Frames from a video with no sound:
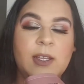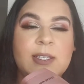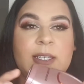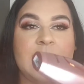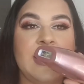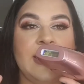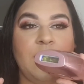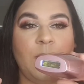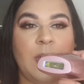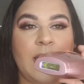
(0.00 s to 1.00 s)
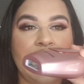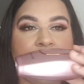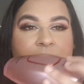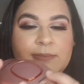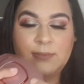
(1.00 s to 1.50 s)
It's just a little
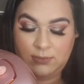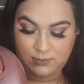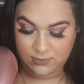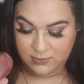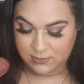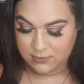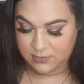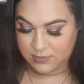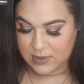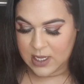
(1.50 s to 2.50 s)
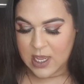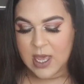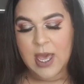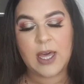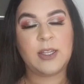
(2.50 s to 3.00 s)
one.
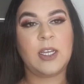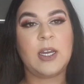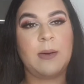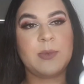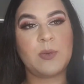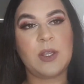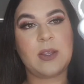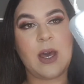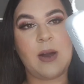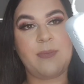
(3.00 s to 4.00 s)
And then it comes with